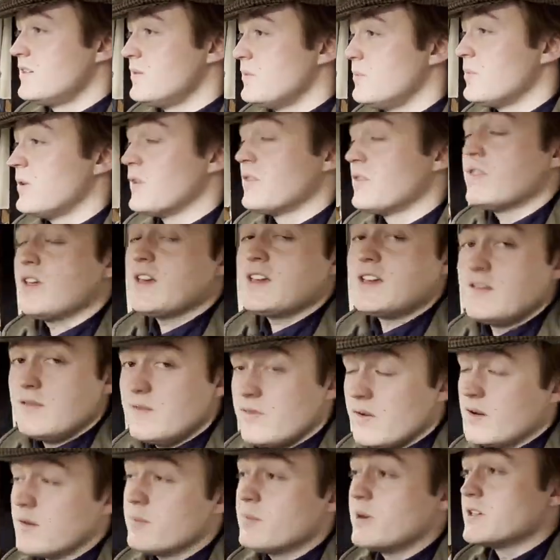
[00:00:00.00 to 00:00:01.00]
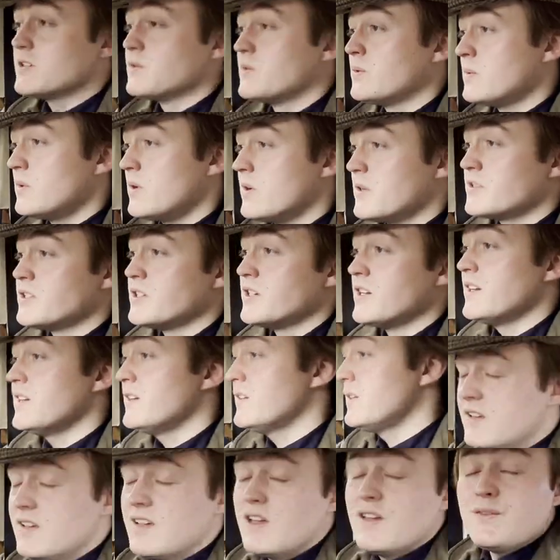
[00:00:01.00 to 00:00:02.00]
But thank you very much for watching.
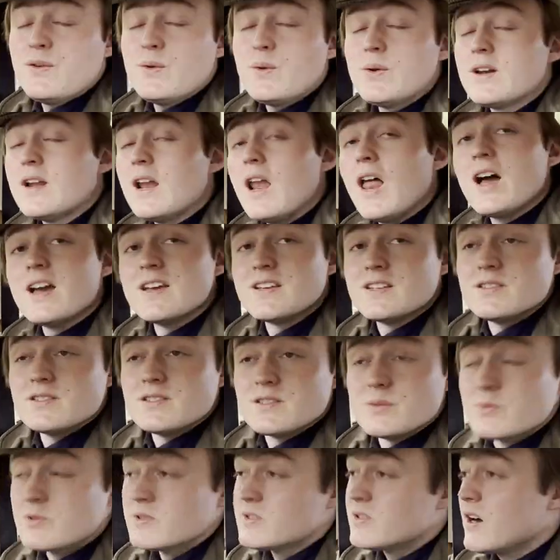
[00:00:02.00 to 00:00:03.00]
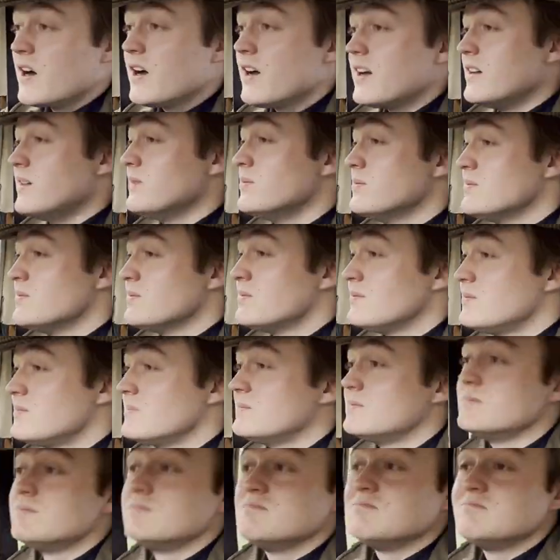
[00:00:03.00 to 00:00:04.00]
If you want to like and subscribe,
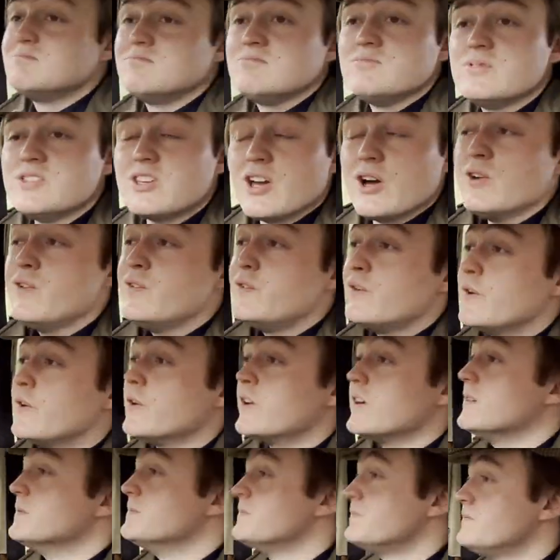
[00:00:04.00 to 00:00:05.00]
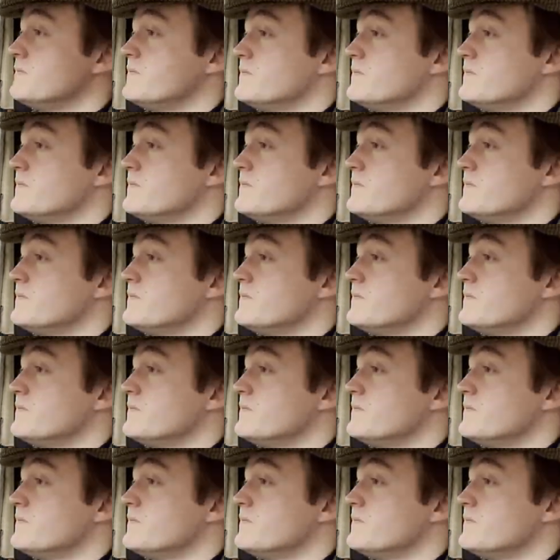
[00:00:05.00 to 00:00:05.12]
go for it.